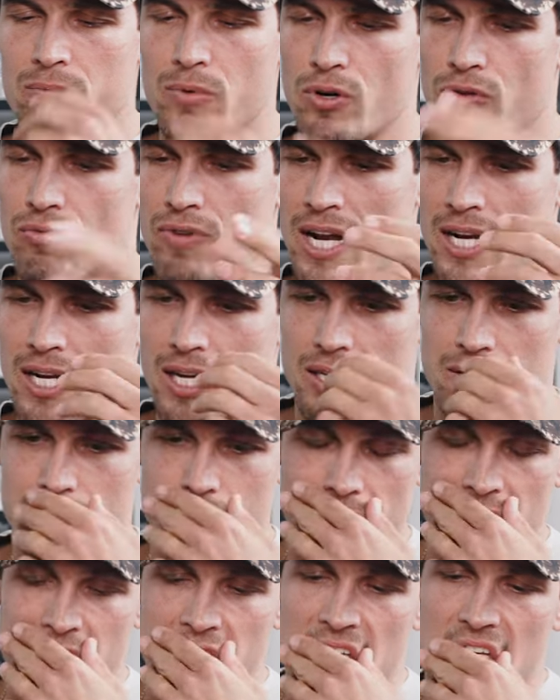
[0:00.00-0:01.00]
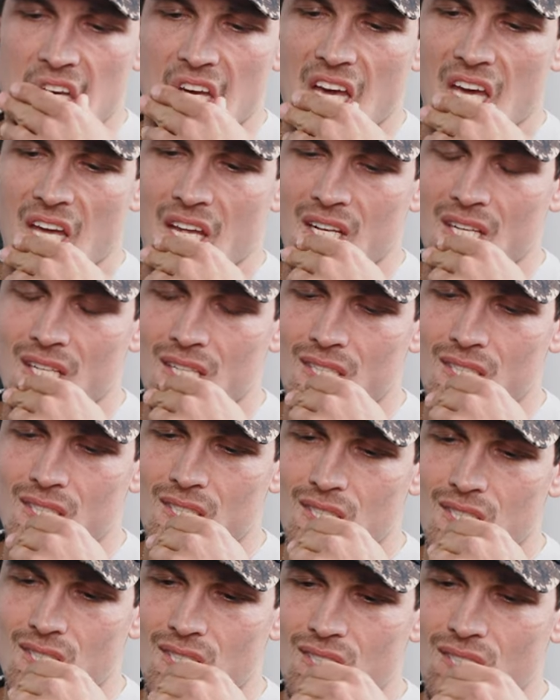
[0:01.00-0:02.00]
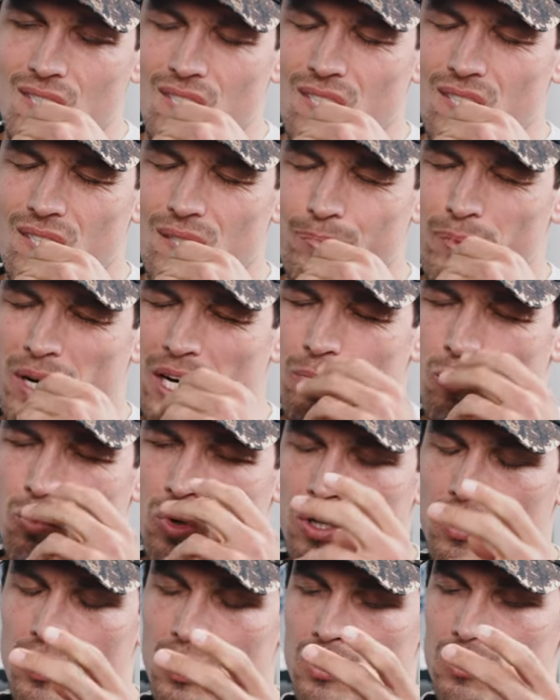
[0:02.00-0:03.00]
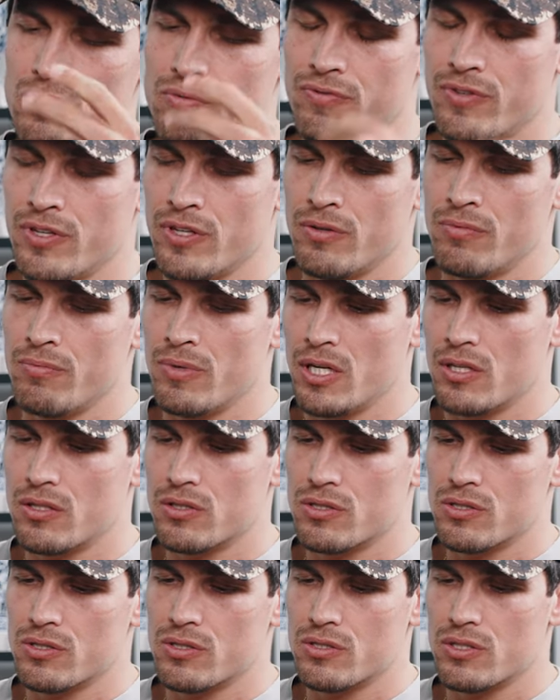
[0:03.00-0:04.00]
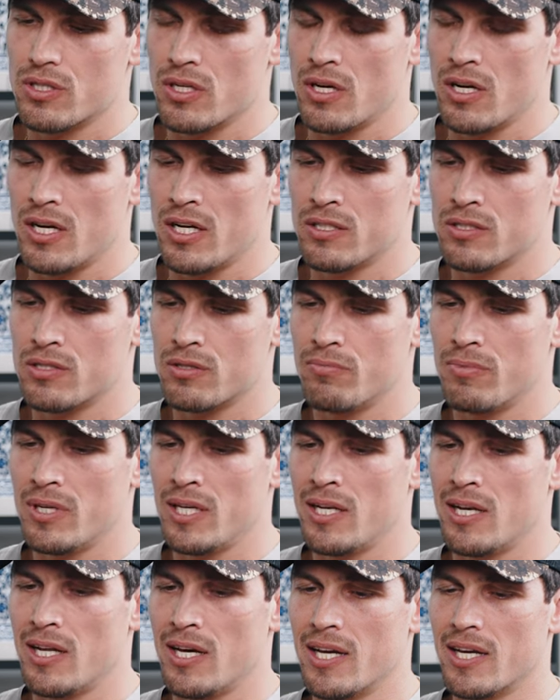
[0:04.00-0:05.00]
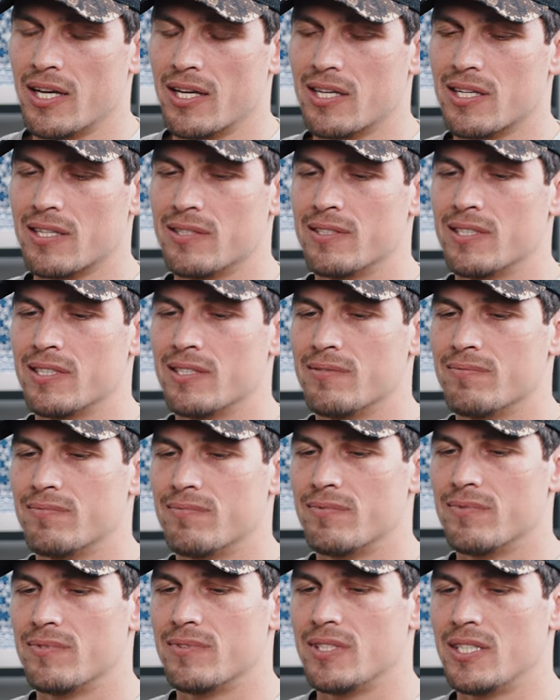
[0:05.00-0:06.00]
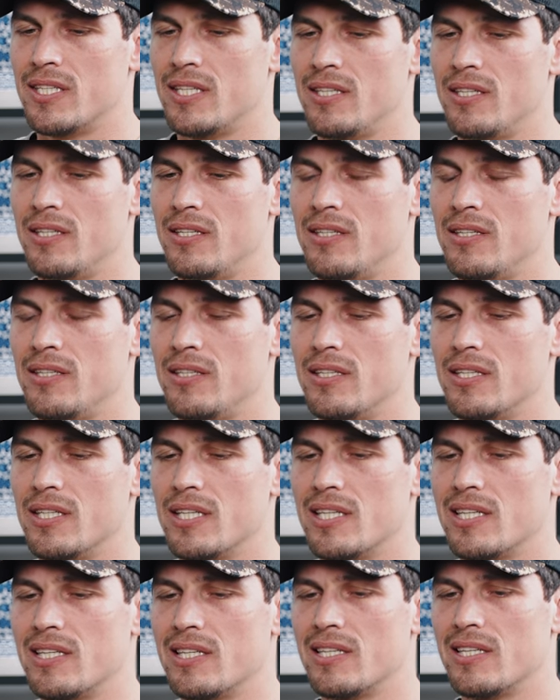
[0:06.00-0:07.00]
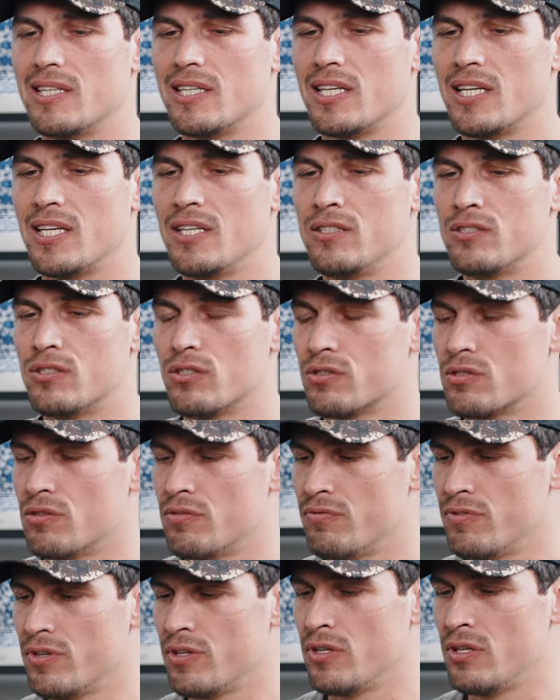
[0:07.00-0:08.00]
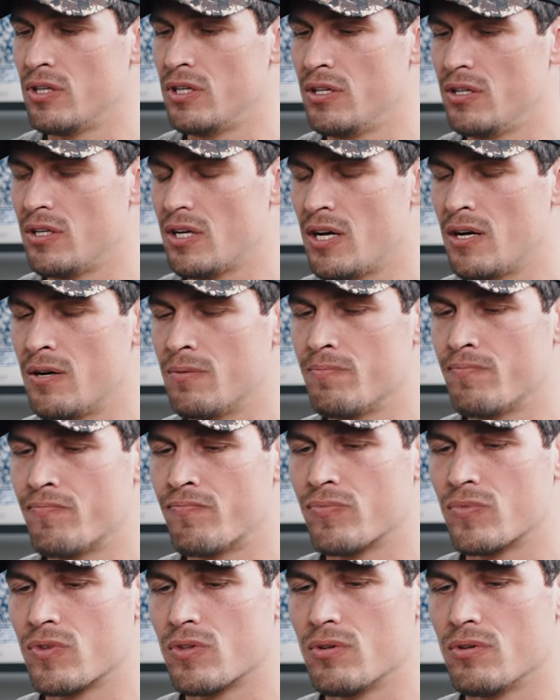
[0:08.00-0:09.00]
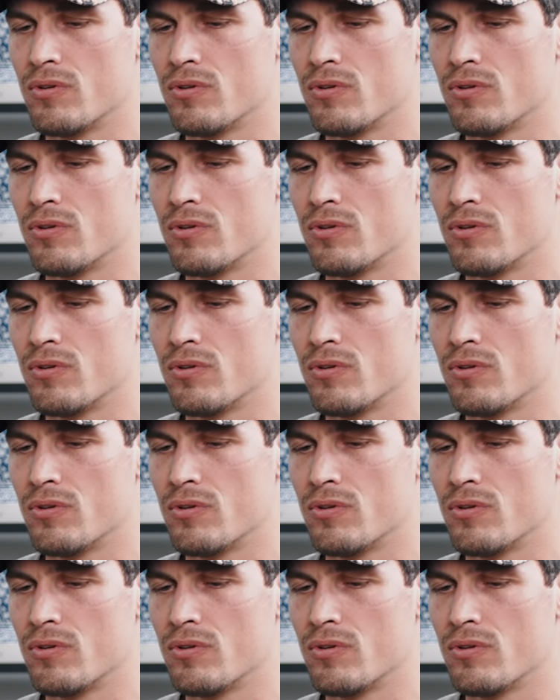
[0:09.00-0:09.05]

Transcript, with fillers: and we were running. And but Will is very much aligned to me. Like he, he's just a very um,